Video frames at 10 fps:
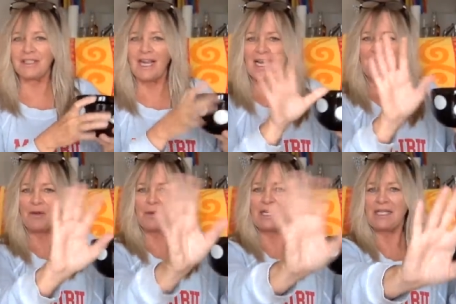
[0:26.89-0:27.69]
Say hi
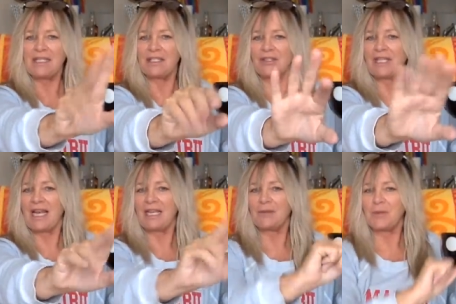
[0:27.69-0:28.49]
everybody. Can you say
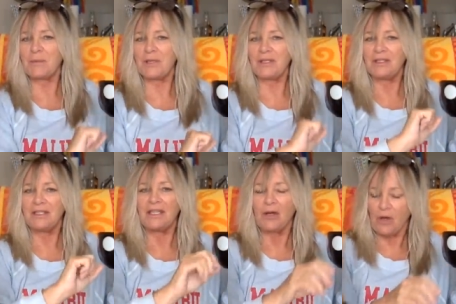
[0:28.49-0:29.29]
hi to people?
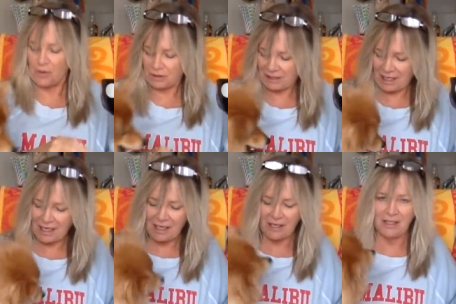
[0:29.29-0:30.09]
Oh,
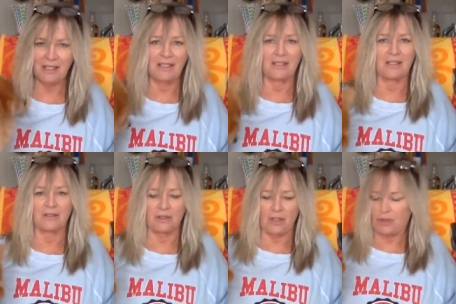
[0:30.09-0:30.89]
okay.
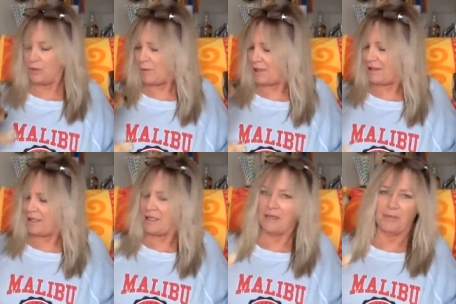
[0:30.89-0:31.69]
You, you want my
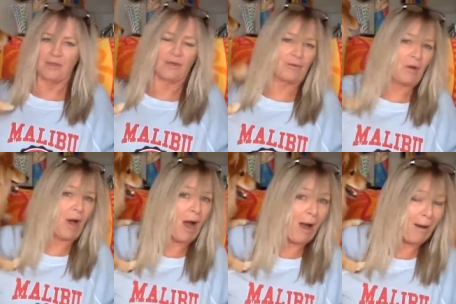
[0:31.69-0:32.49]
thing up? Oh,
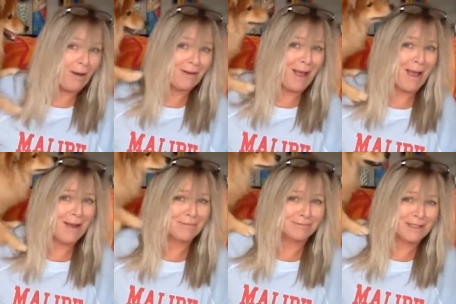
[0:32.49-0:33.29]
uh,
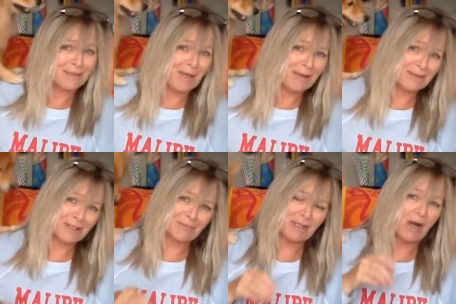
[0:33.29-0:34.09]
okay. This might
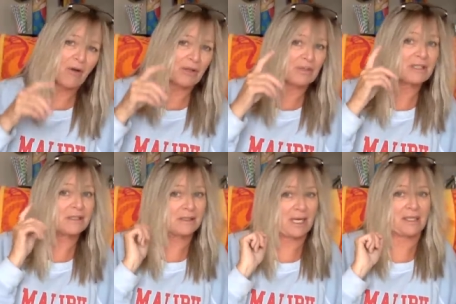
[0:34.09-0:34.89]
just be, oh, he wants the
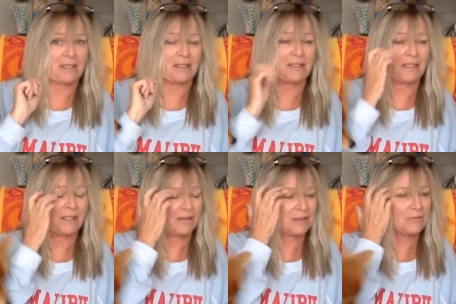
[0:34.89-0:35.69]
glasses and he
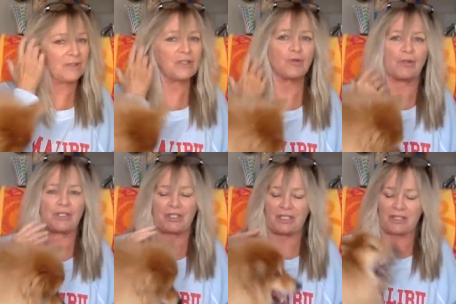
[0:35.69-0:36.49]
also wants
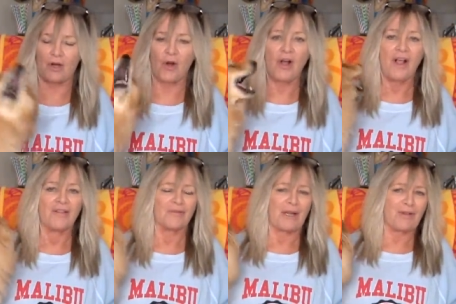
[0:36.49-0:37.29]
scrunchie, so
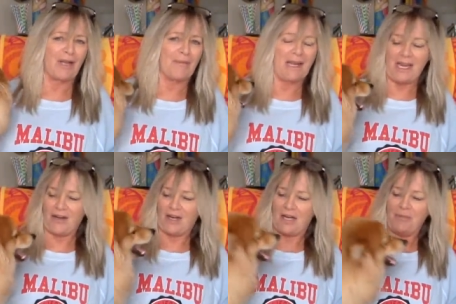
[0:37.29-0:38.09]
that's why I don't have my
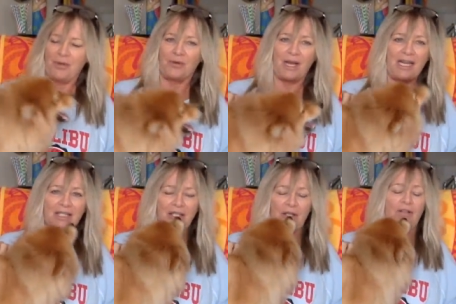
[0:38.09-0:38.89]
hair up, right?
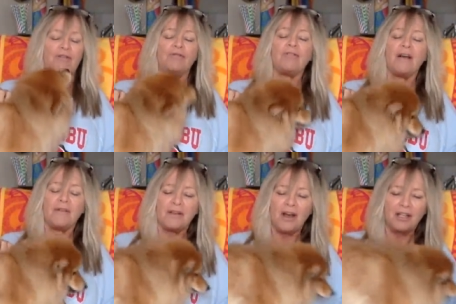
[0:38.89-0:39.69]
You love
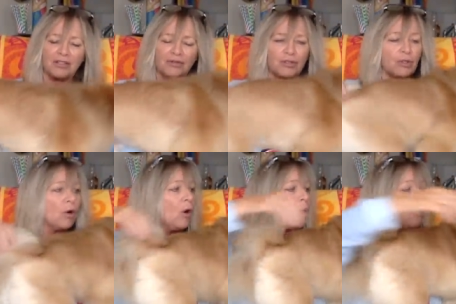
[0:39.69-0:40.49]
it all, don't you?
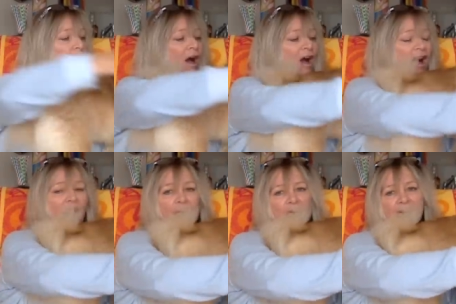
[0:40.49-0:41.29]

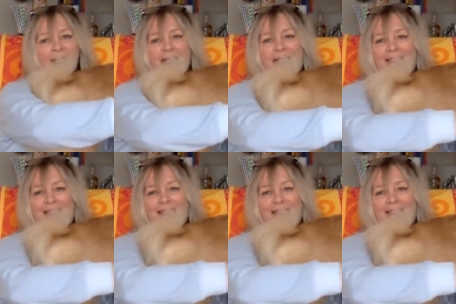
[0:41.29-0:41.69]
Whoa! Okay.